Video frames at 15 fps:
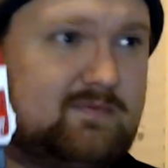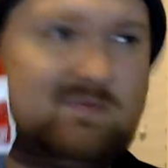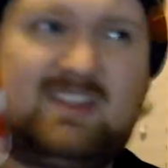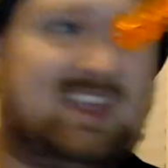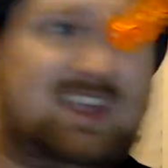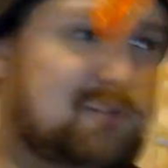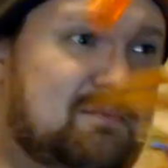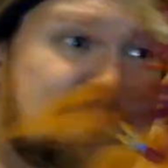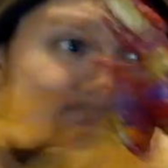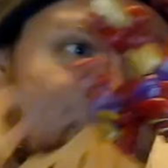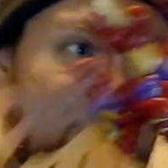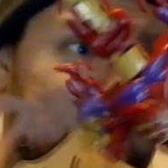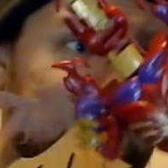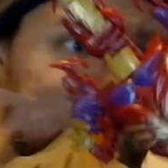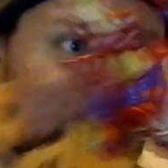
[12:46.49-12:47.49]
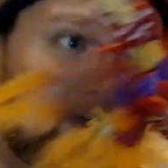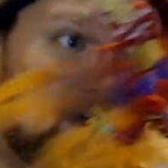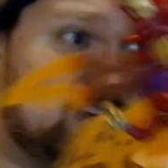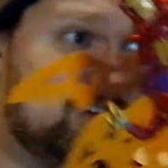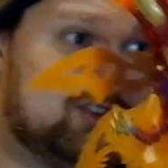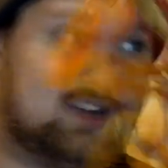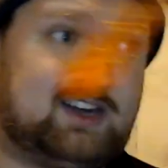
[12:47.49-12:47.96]
And mind you,
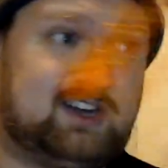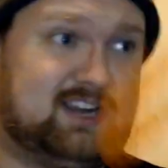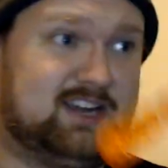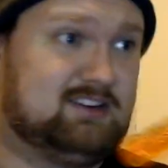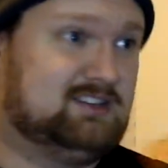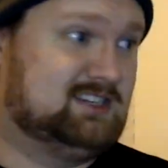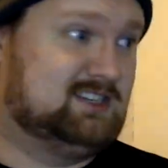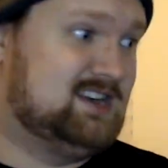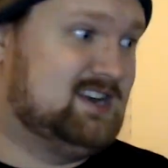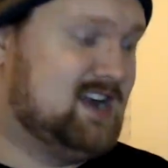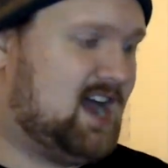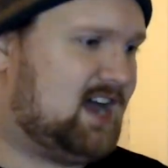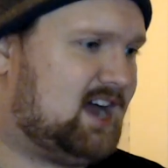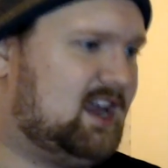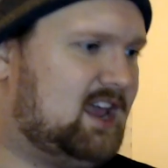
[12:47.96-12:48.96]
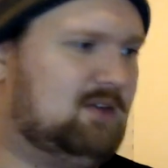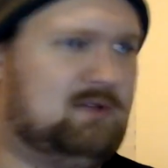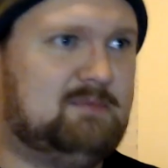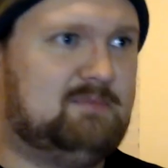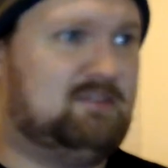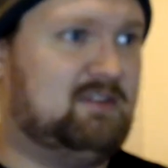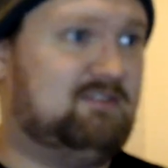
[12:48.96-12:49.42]
Megatron here is not a
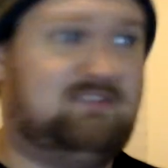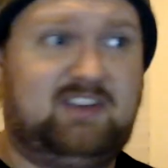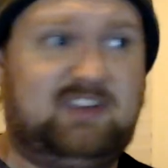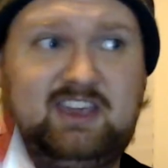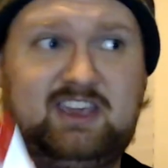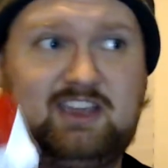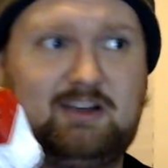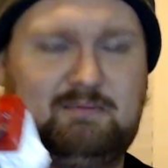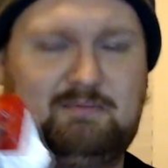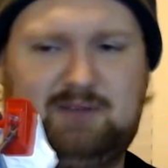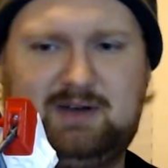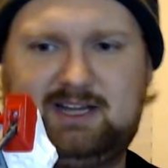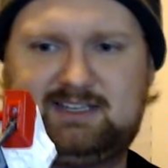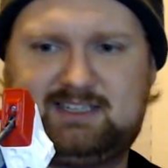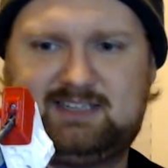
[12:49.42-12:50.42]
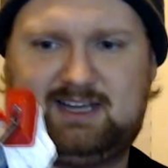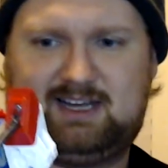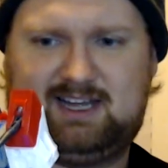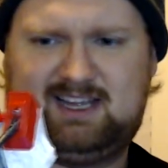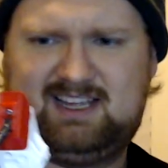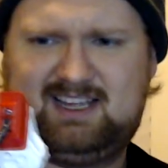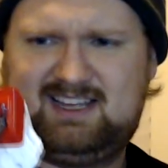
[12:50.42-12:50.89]
wimpy figure, but
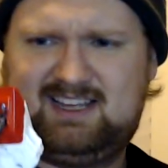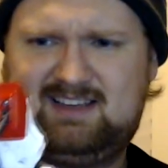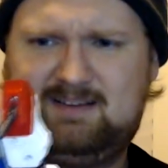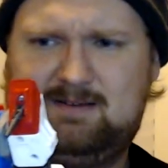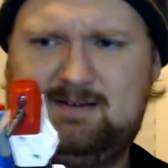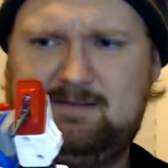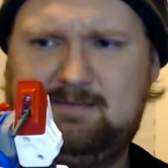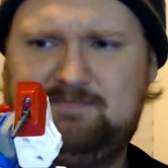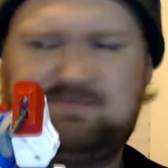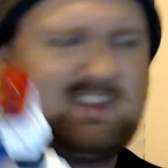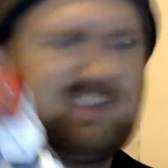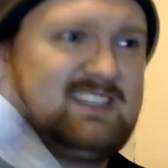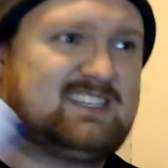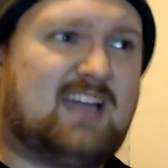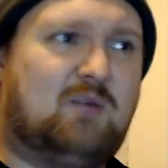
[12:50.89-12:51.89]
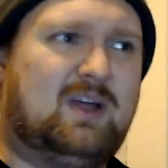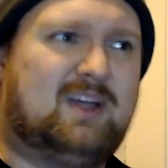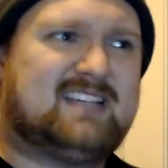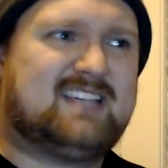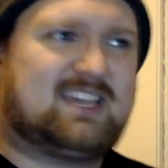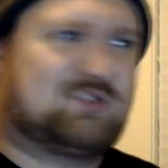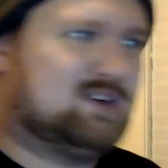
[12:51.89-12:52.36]
this guy weighs like
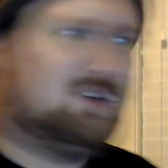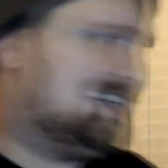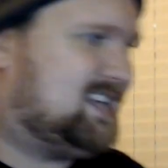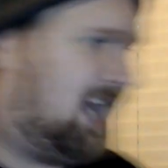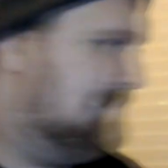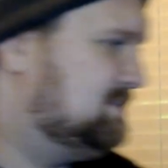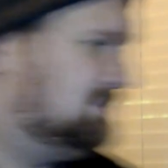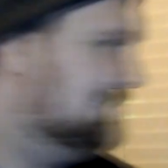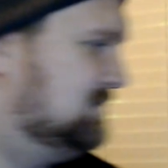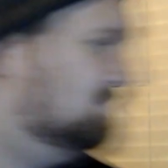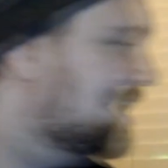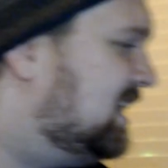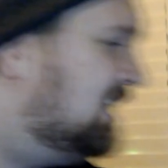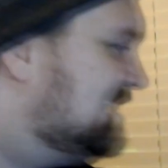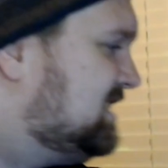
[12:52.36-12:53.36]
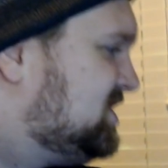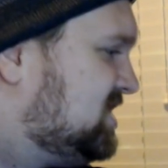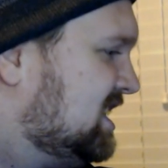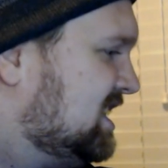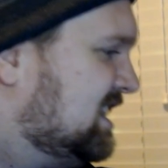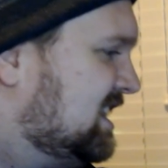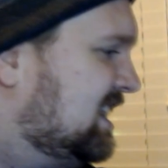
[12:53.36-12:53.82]
3 times as much.
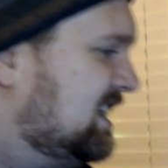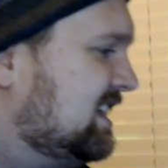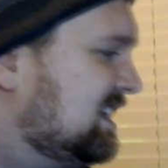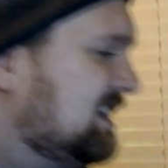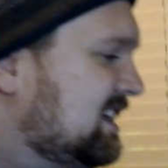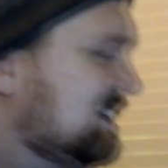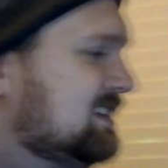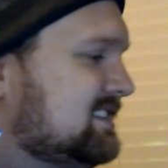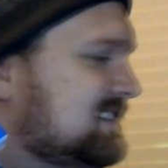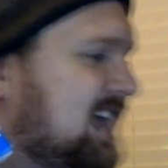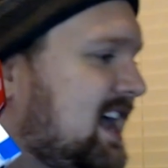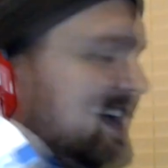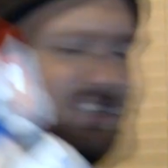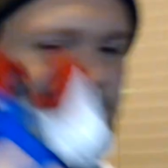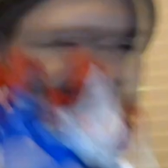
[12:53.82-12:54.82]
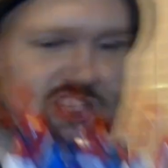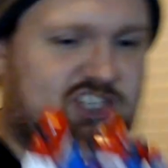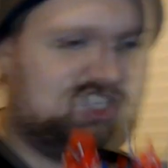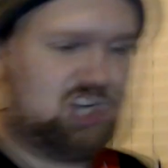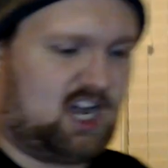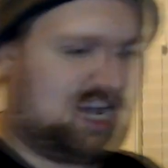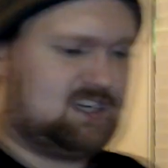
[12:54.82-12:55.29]
It's actually
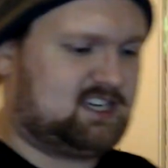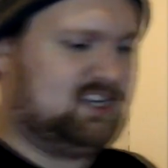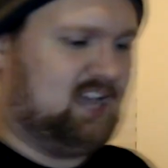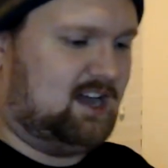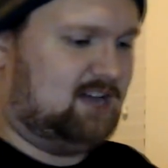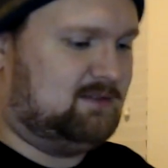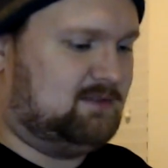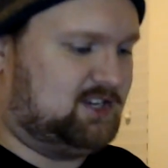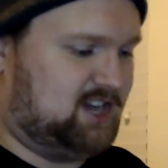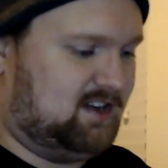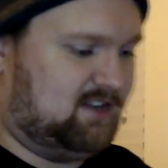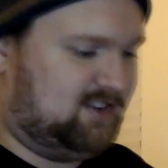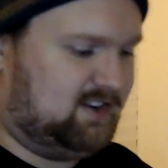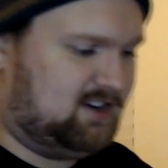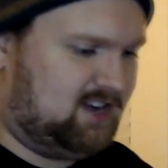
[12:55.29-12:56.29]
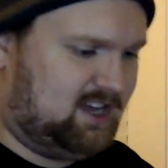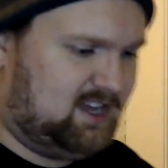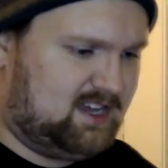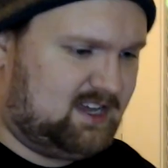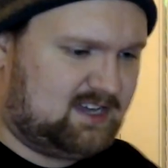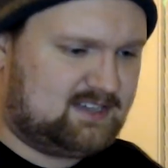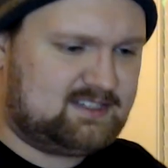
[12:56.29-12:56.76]
shocking how much heavier he
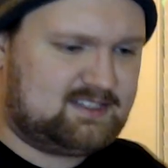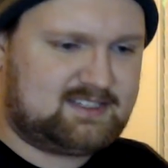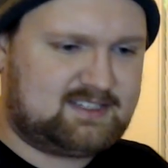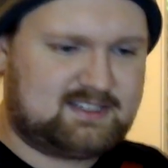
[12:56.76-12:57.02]
is.